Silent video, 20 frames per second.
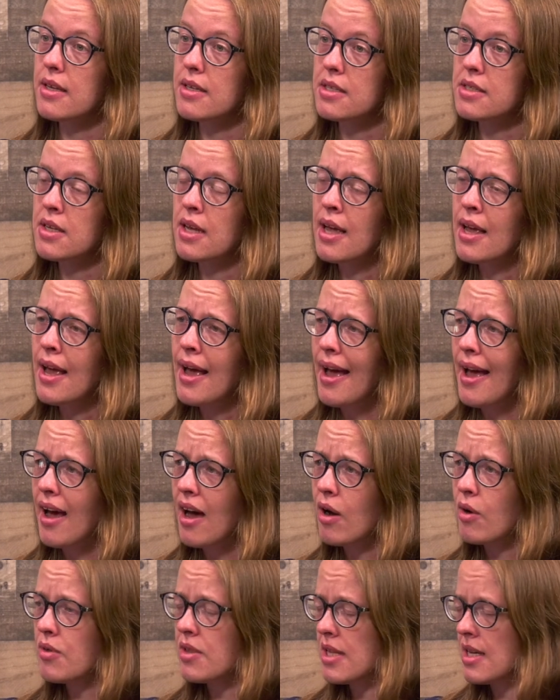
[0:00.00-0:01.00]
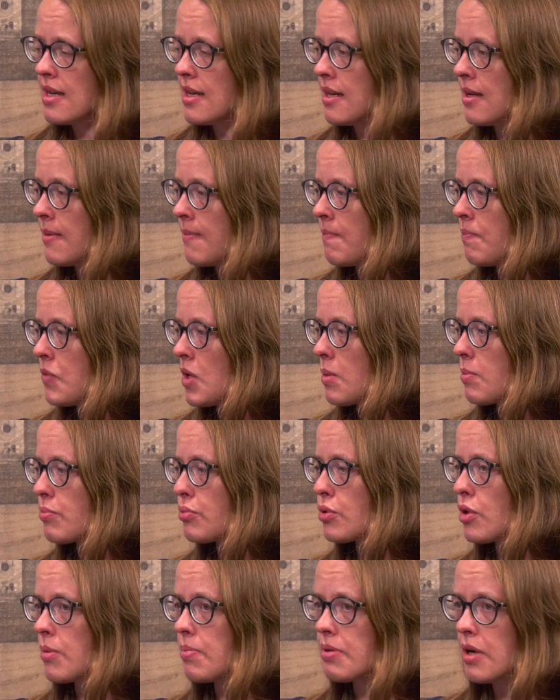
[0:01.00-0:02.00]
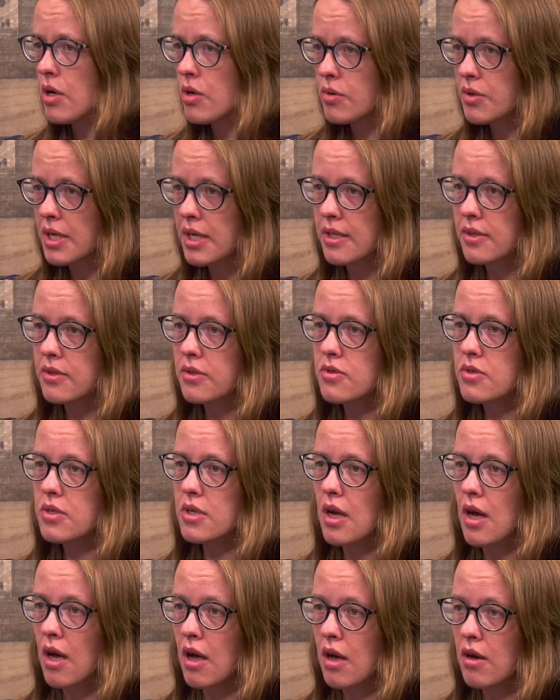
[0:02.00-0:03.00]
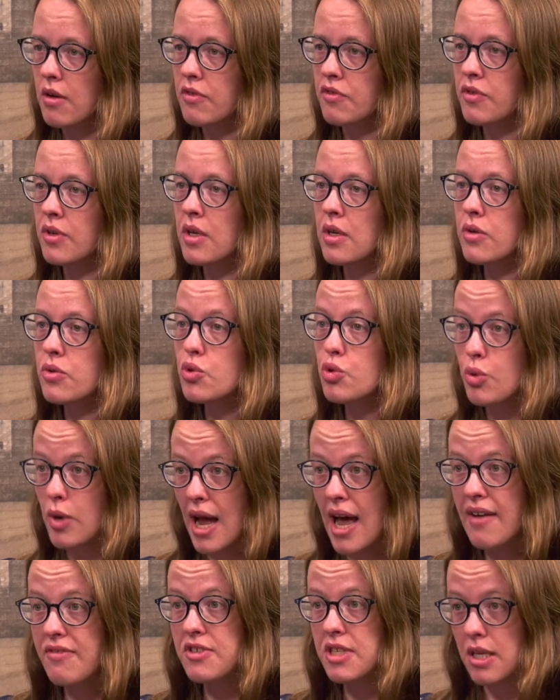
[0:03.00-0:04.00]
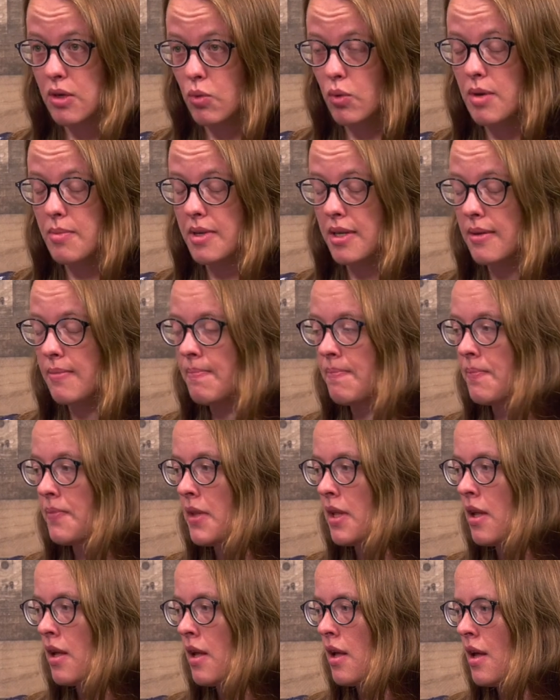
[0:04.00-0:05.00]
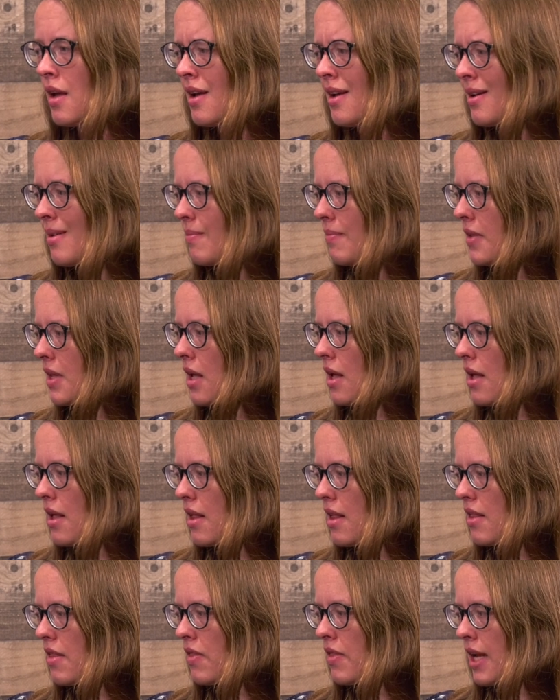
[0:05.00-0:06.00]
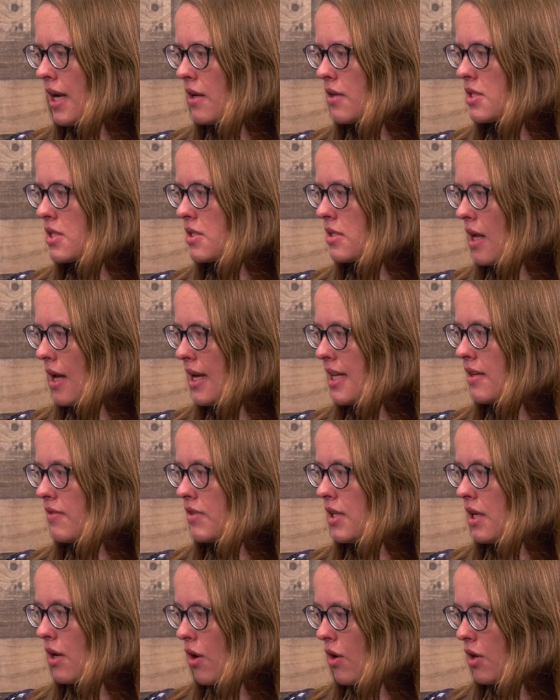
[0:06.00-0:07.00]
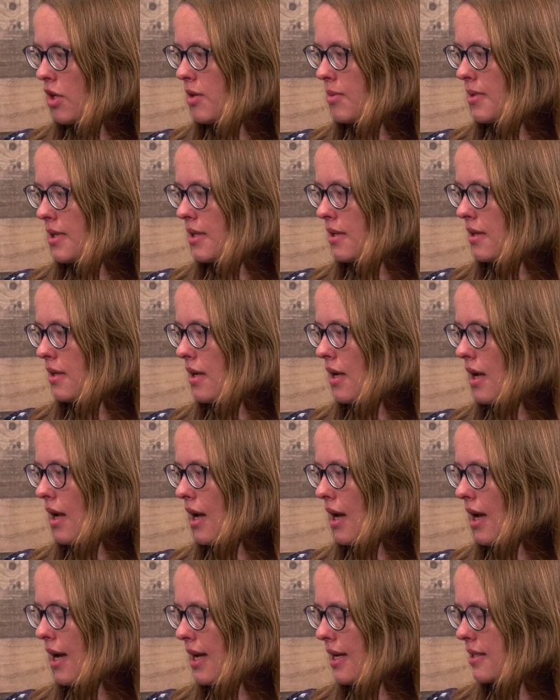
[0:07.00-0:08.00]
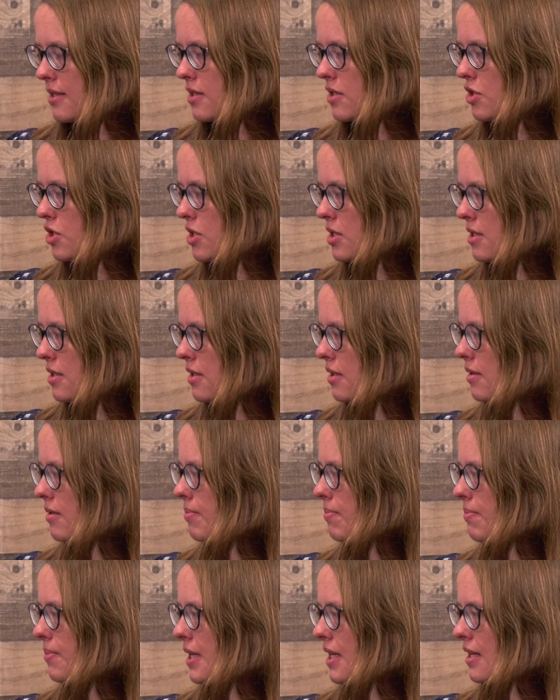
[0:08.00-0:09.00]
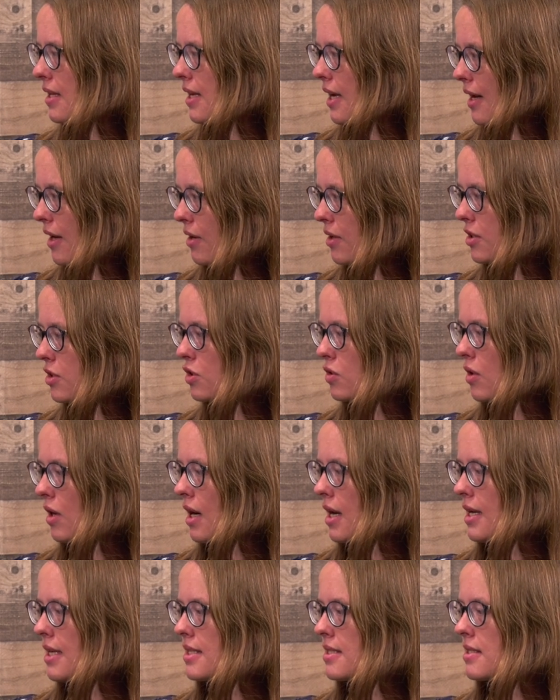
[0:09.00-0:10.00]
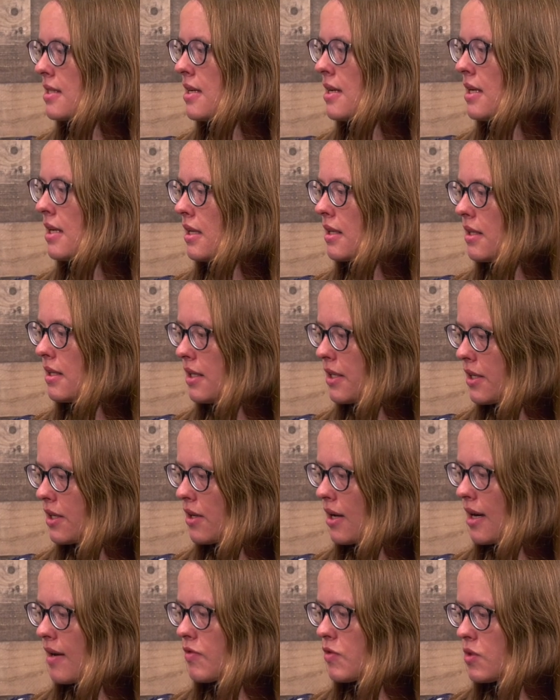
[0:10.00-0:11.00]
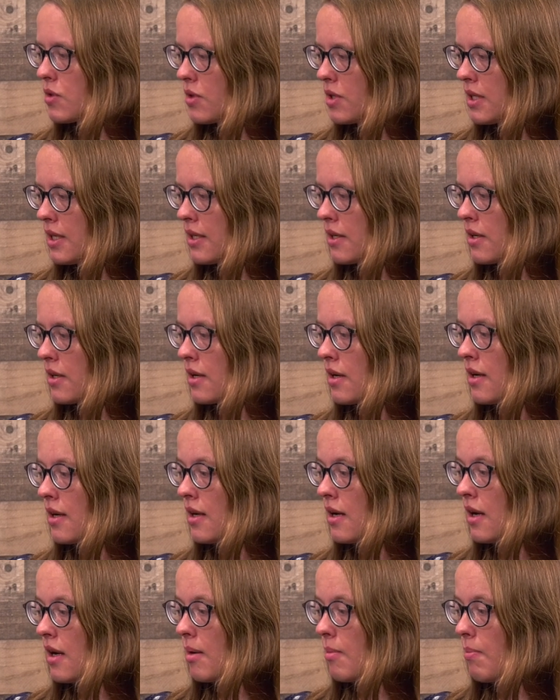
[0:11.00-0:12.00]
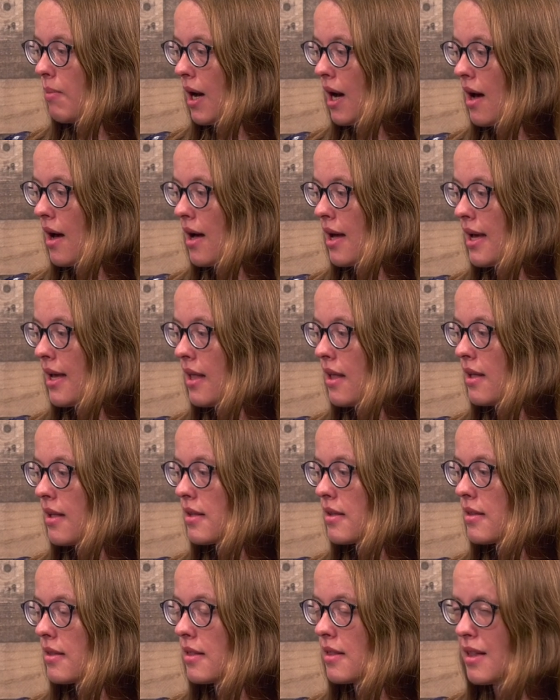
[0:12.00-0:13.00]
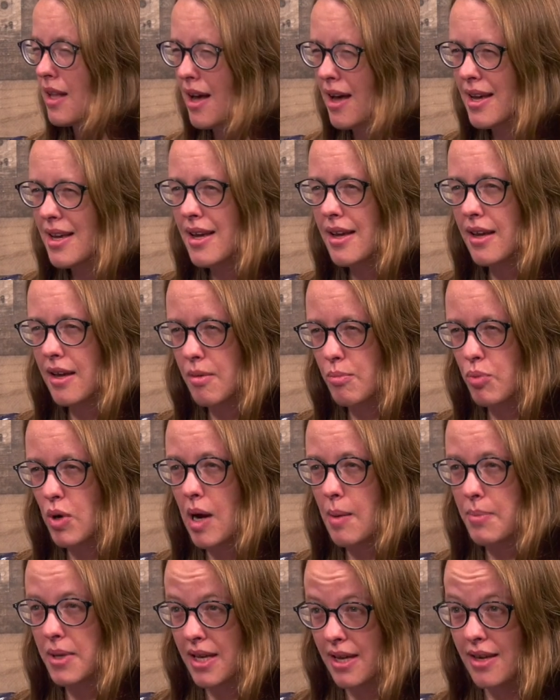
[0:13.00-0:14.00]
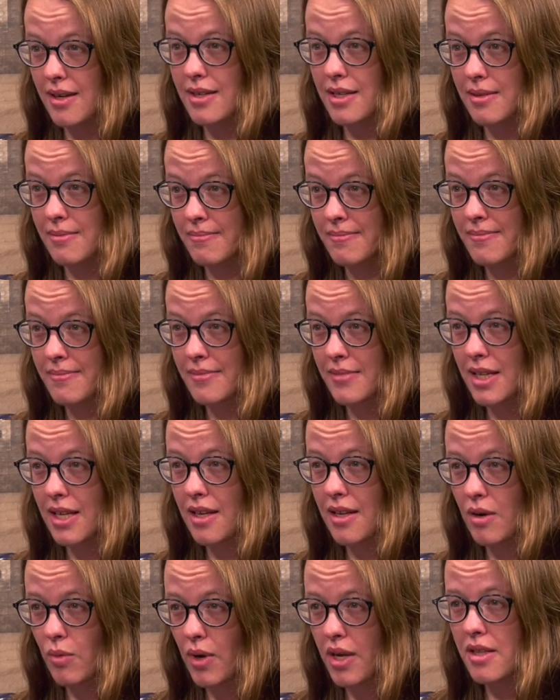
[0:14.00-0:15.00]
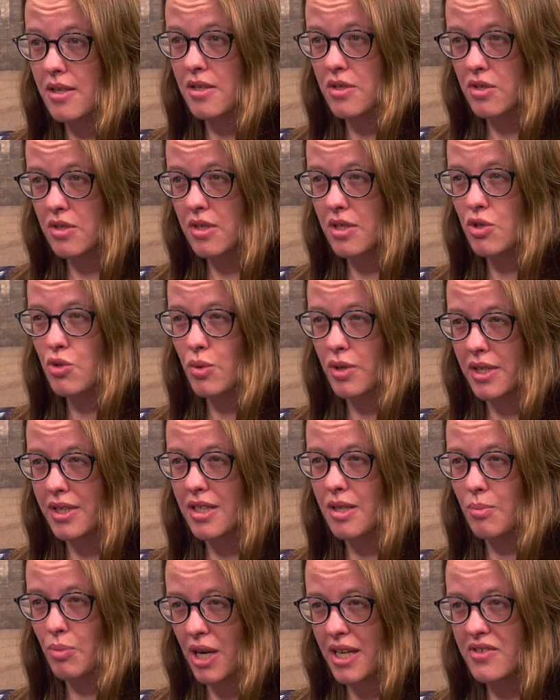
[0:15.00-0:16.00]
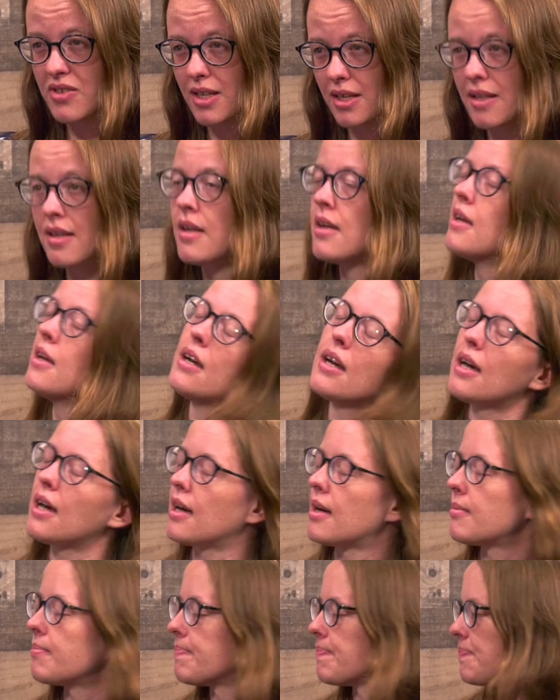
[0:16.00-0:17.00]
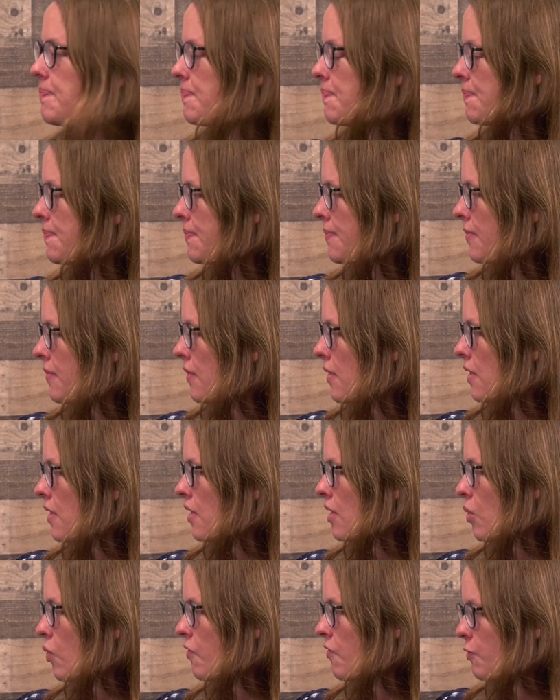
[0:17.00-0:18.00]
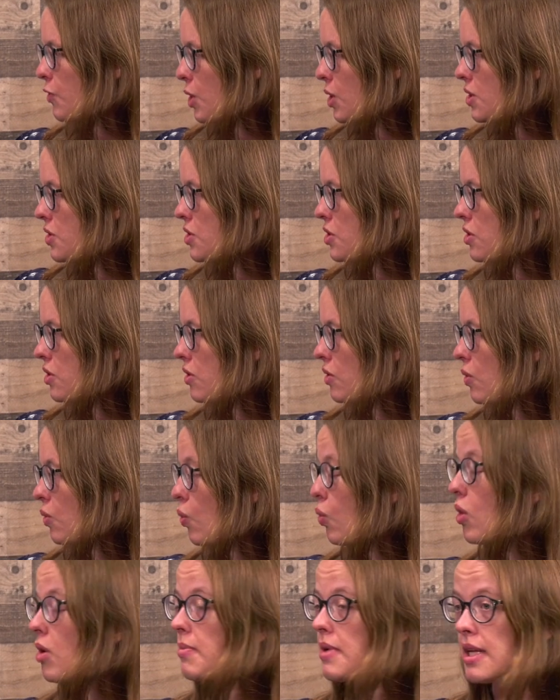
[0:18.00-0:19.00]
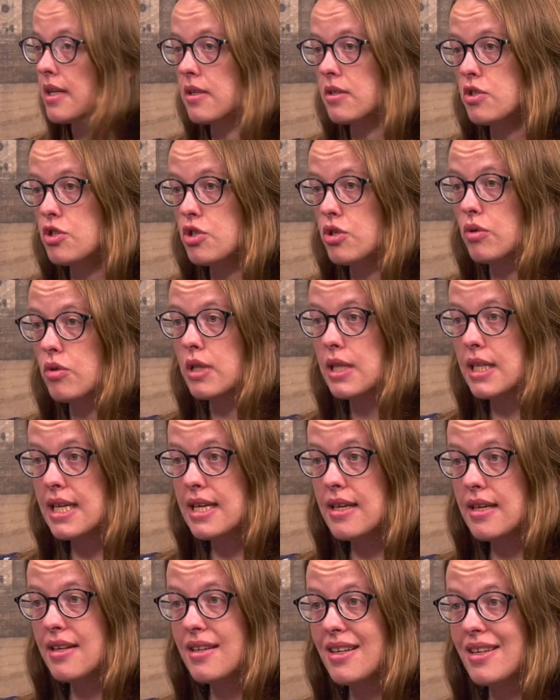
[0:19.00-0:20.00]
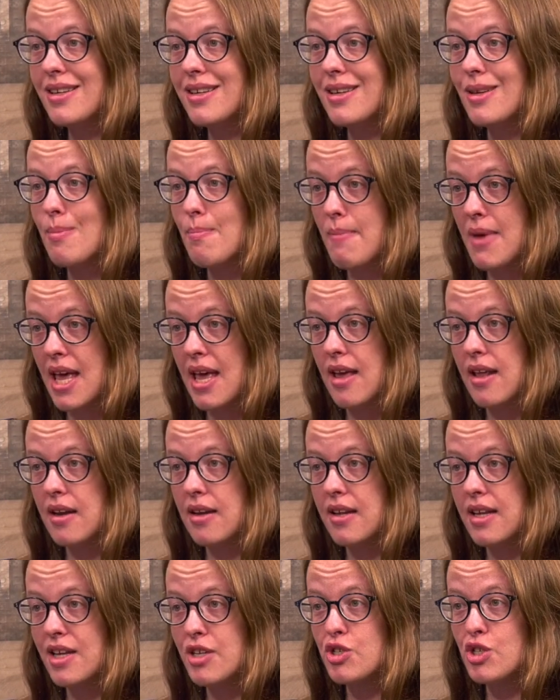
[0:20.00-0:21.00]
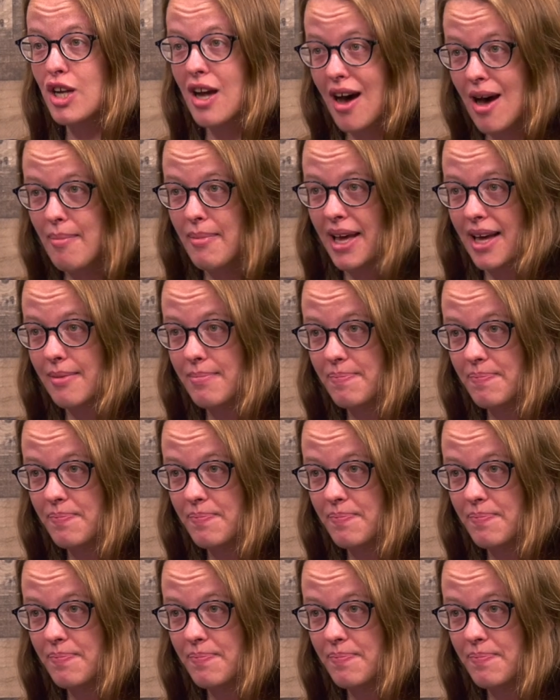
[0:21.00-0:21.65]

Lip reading: is how the proponents of drafting women, their side of the argument has just been characterized year after year by lying and propaganda in a way that's really depressing. The first woman to lead men into combat